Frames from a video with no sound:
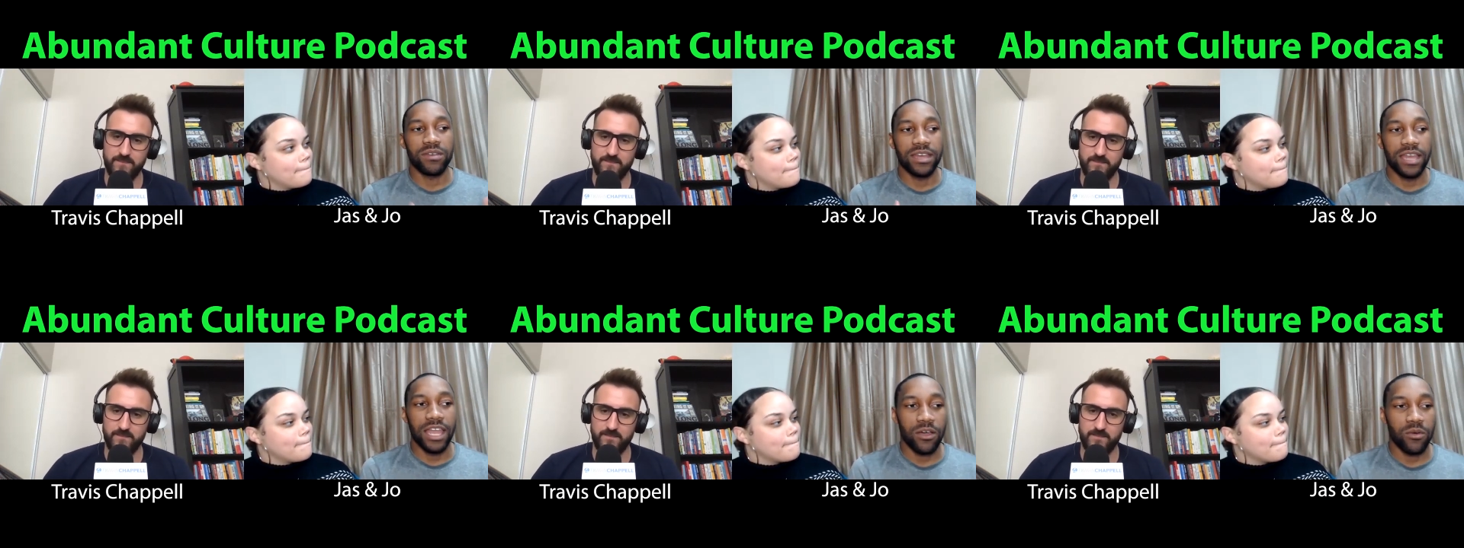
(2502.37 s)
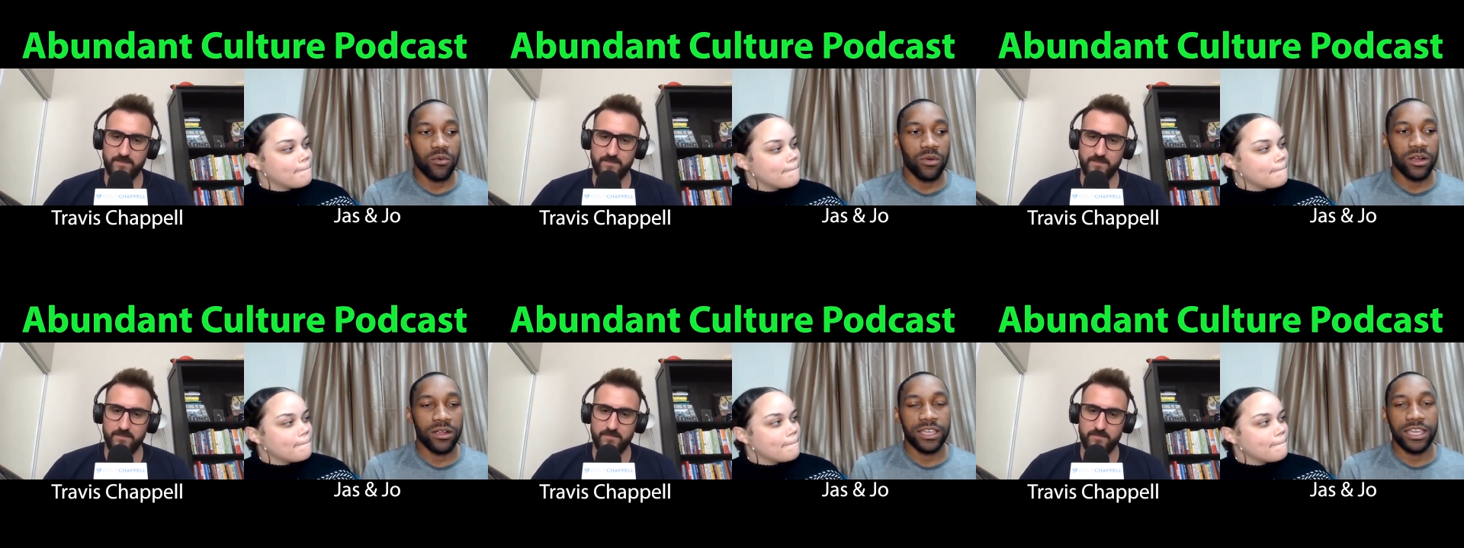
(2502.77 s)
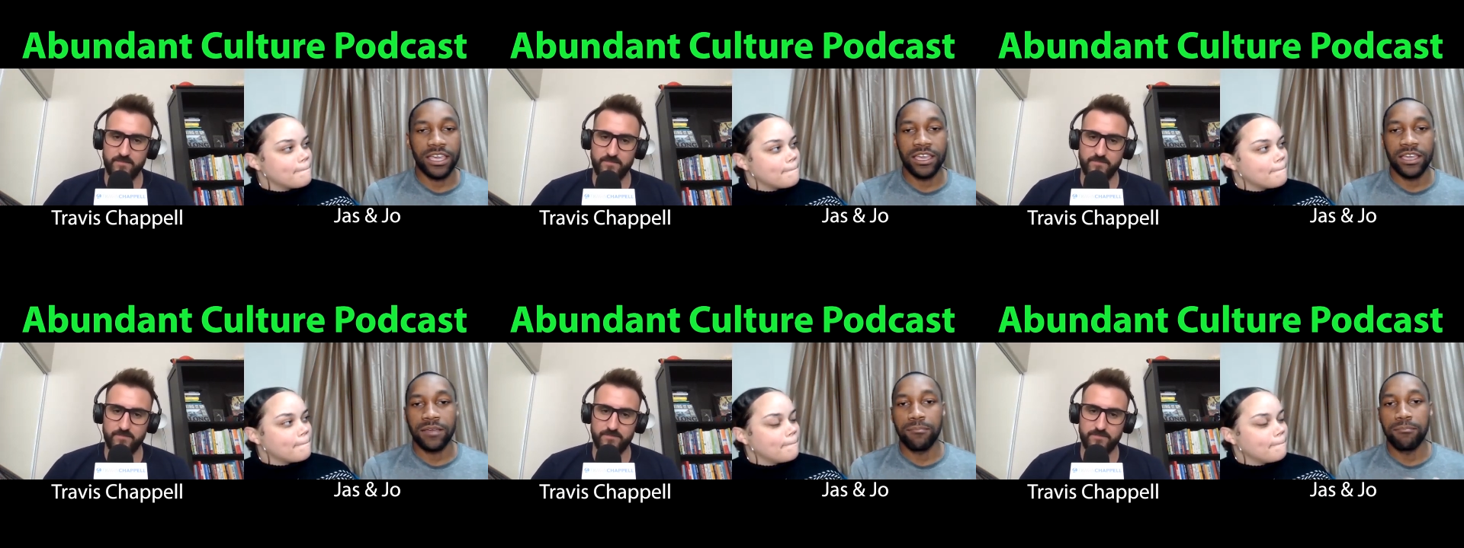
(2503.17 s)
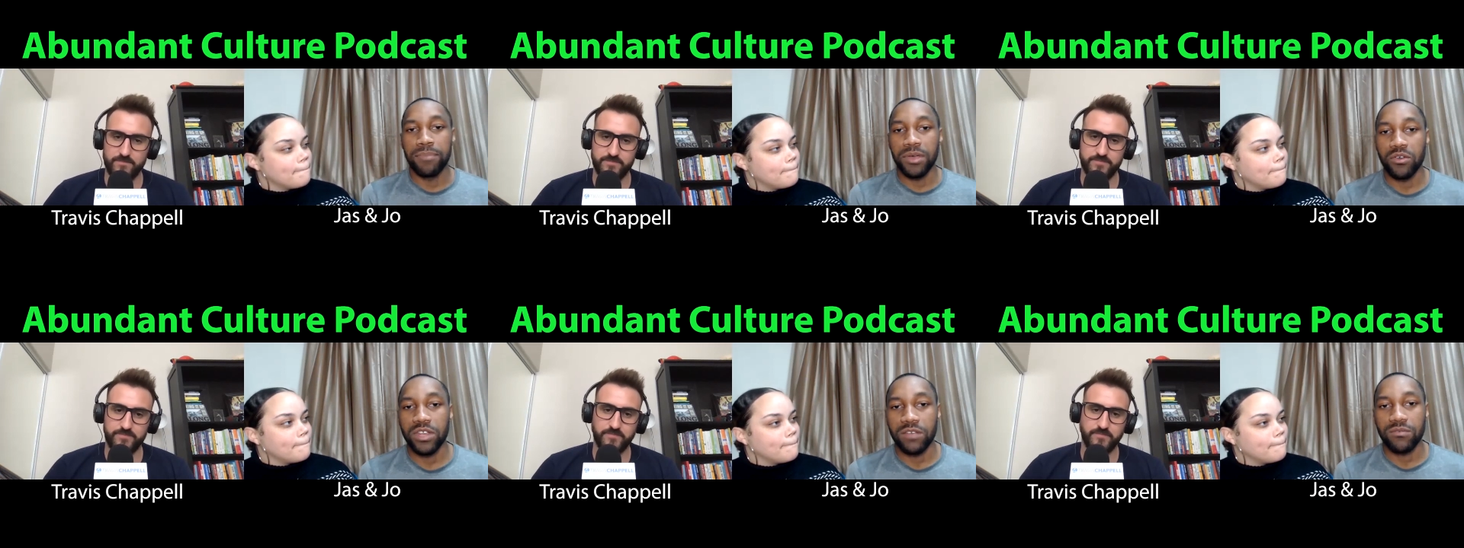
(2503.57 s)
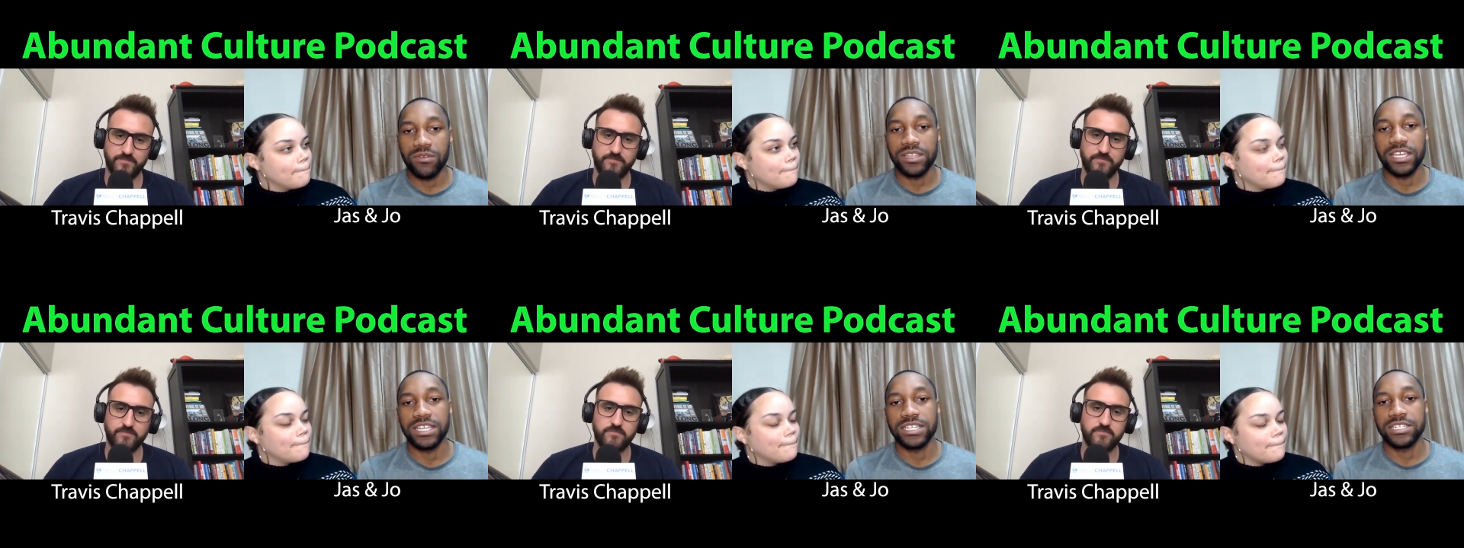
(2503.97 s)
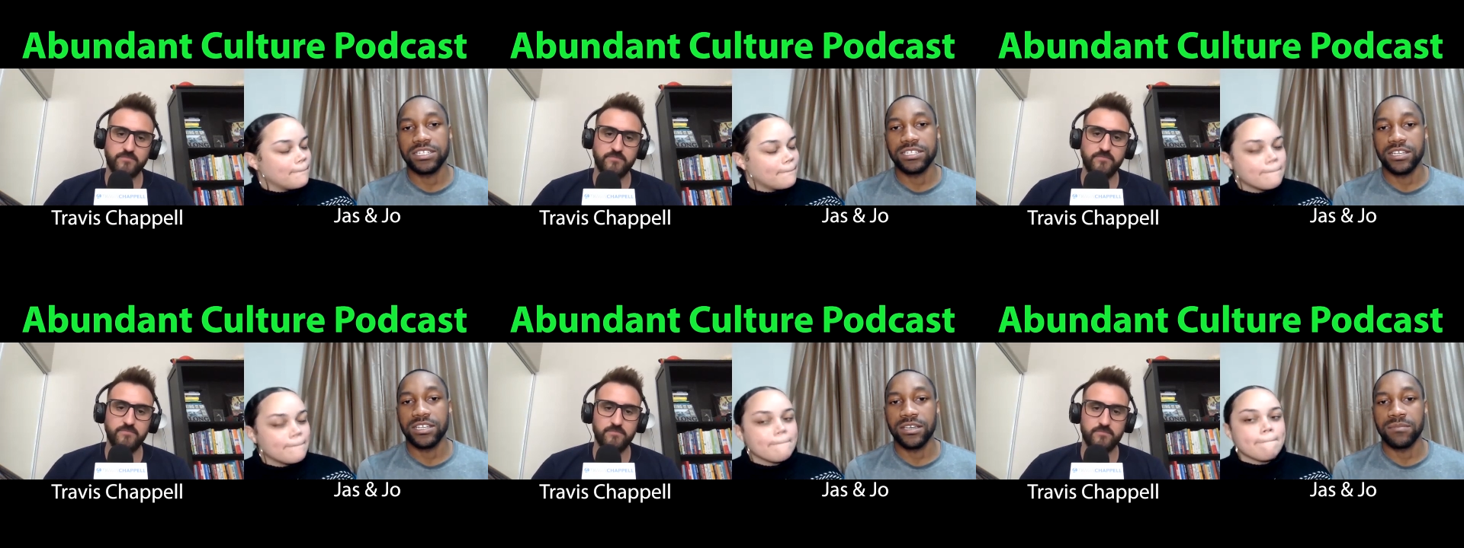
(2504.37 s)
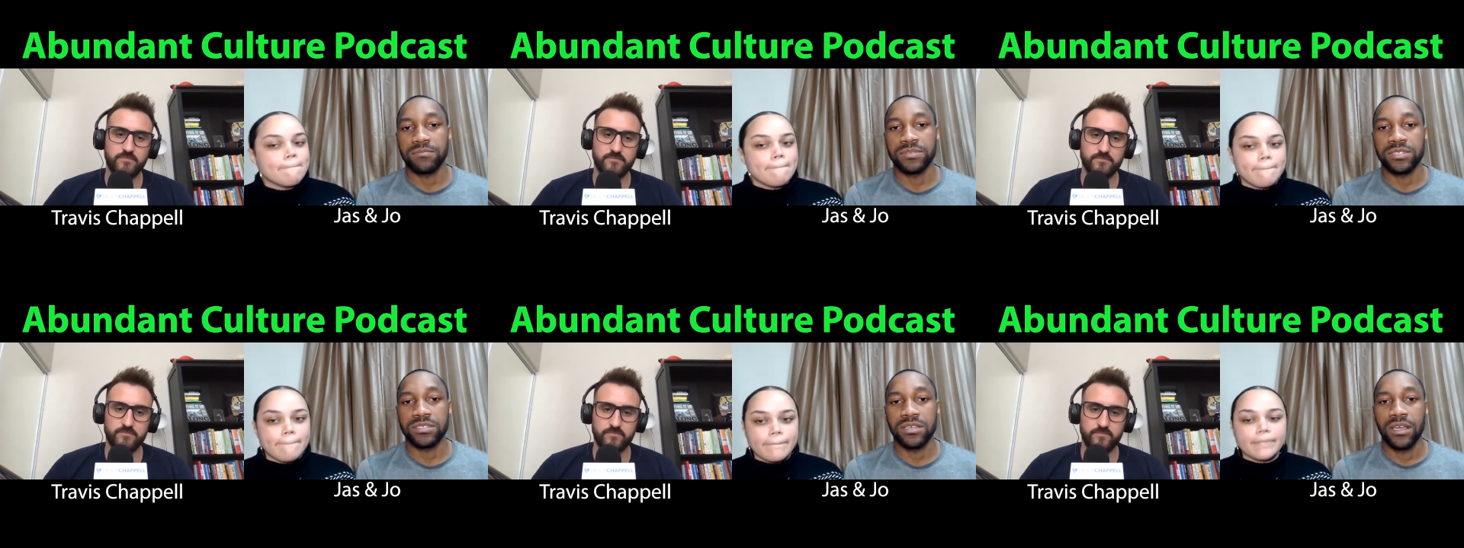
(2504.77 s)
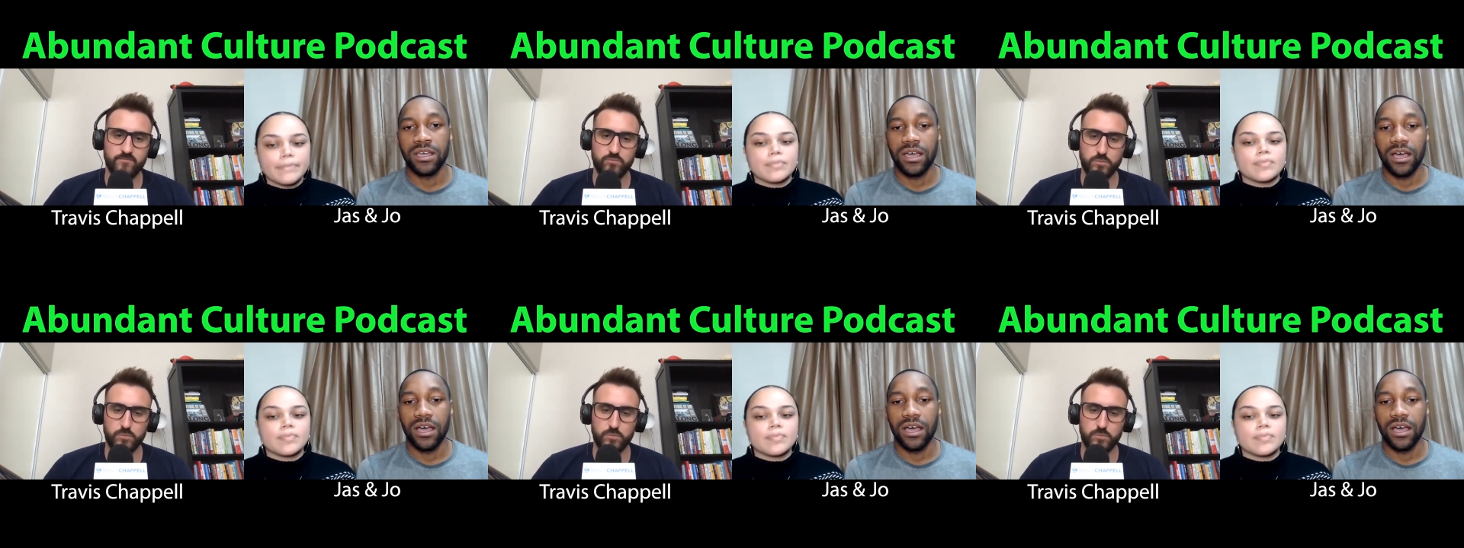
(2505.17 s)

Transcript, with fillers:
Speaker 1: networking, building relationships,